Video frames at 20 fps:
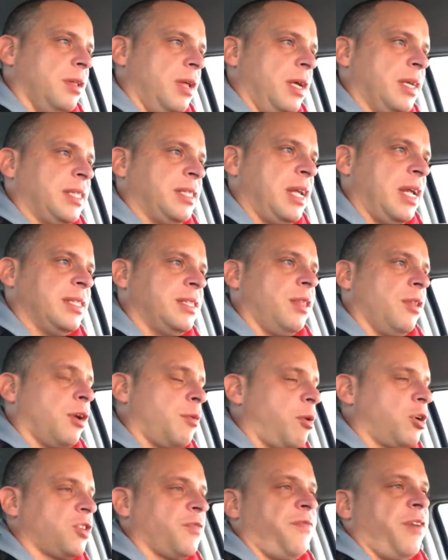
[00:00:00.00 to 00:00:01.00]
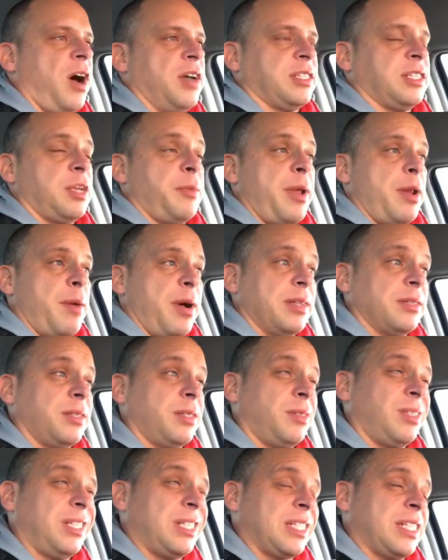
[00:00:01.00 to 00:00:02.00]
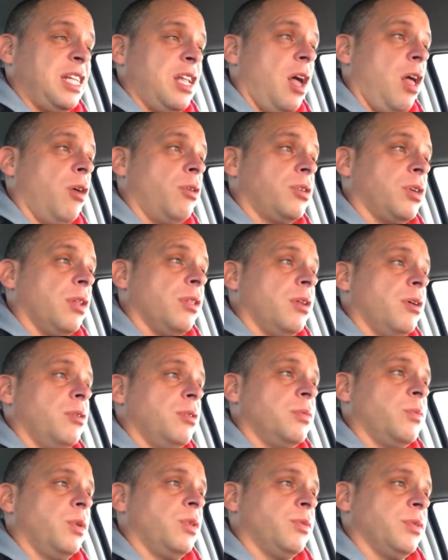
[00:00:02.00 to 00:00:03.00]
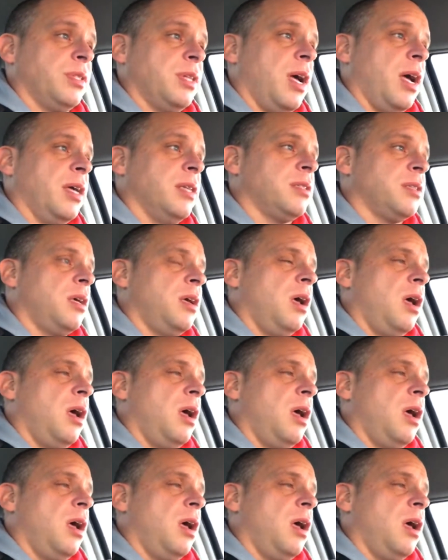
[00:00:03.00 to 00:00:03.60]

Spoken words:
Like I said, the commercial faucets, I made about $60 on those, which was nice.